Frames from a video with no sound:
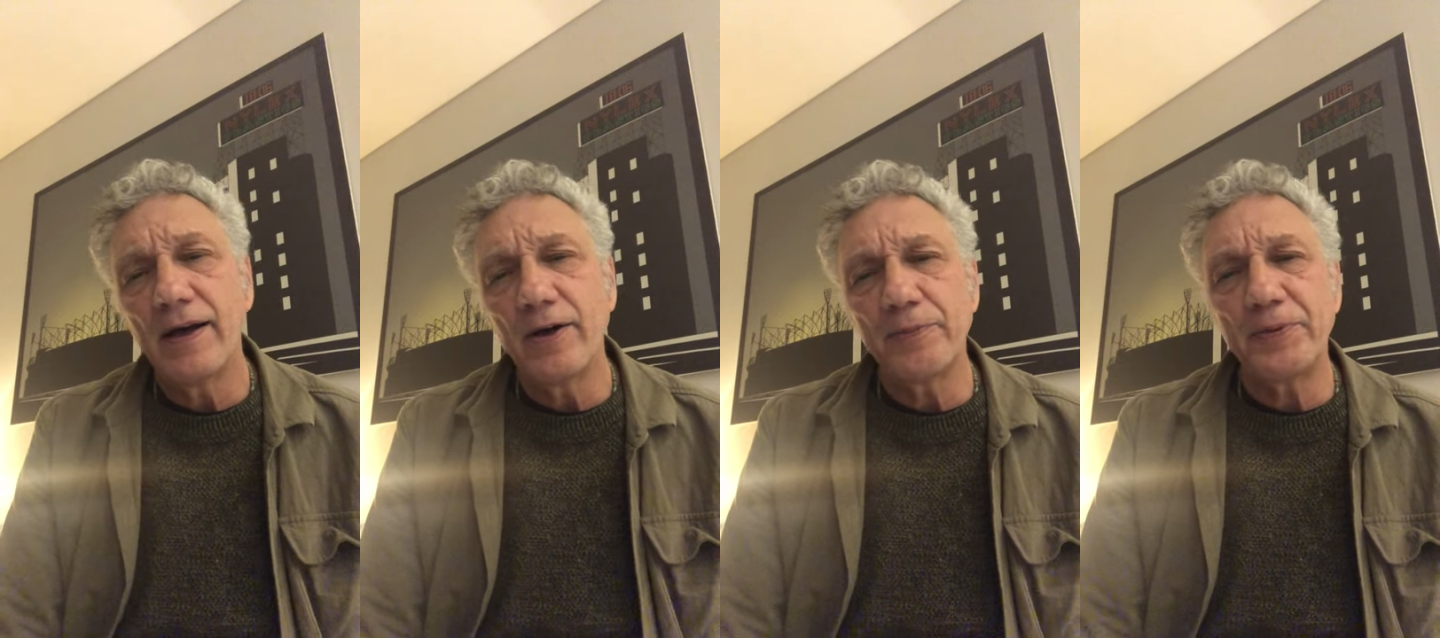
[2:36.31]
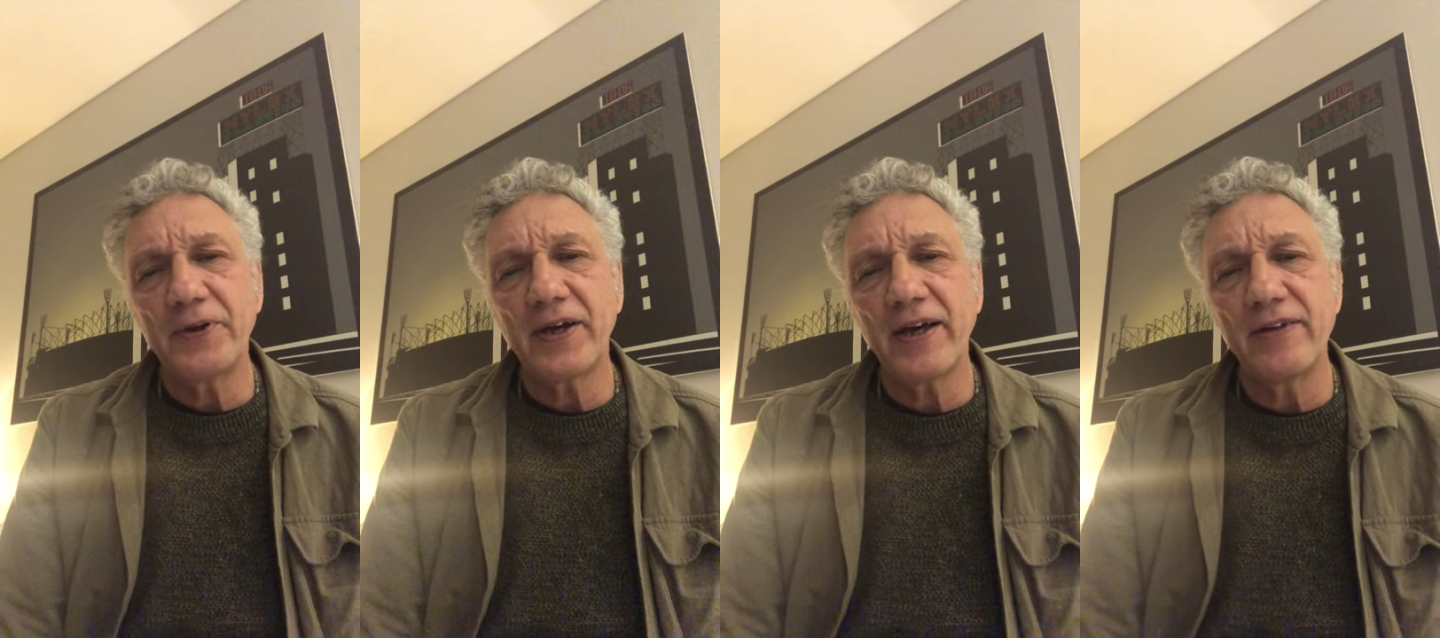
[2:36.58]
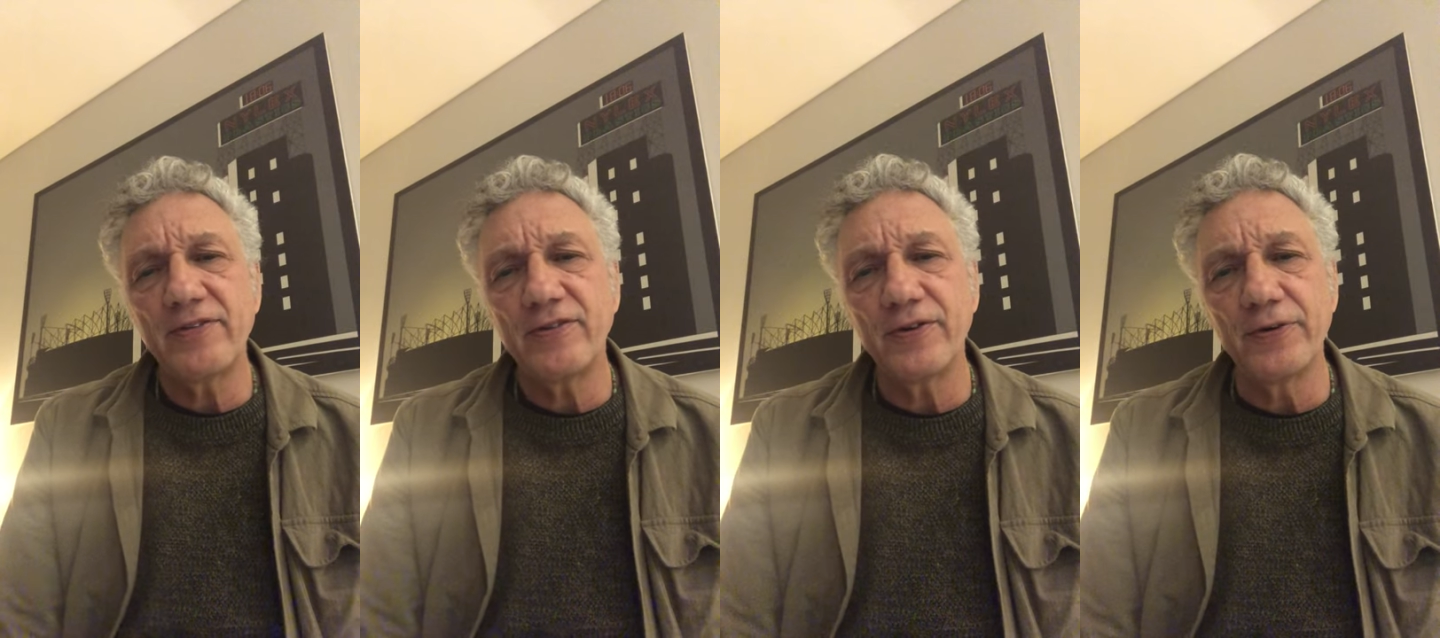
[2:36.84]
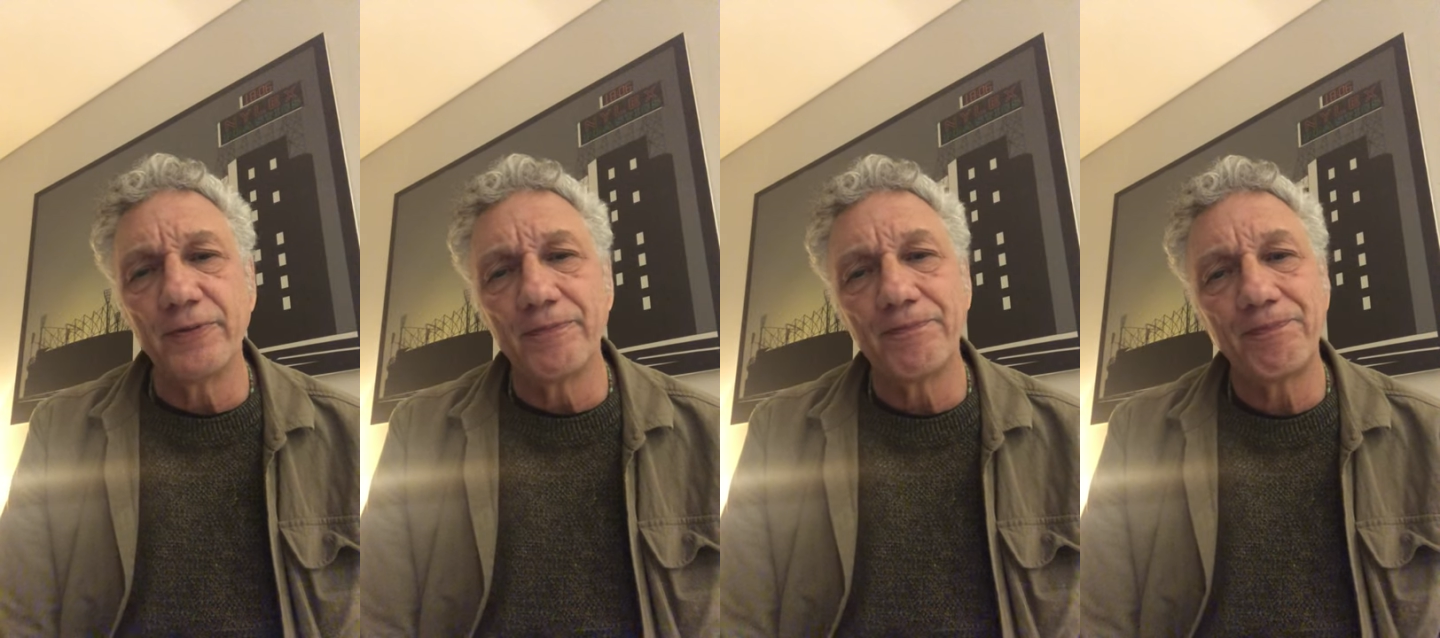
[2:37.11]
hope you can
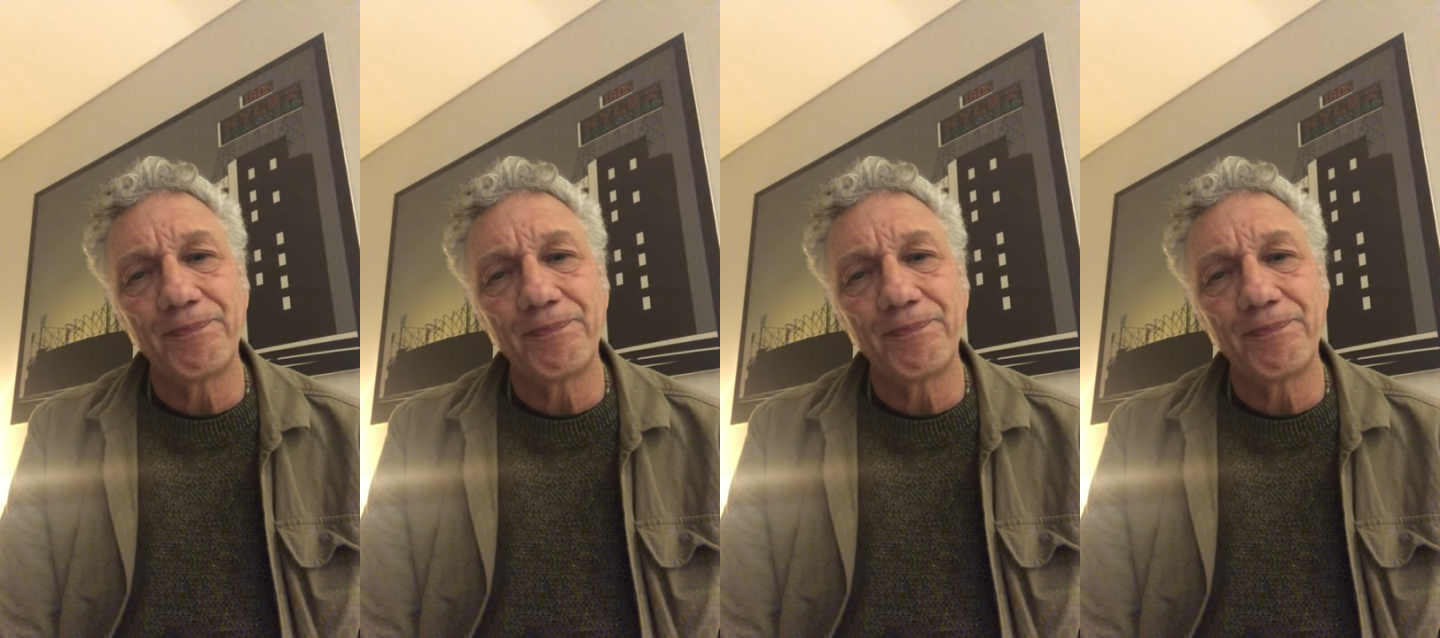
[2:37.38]
too.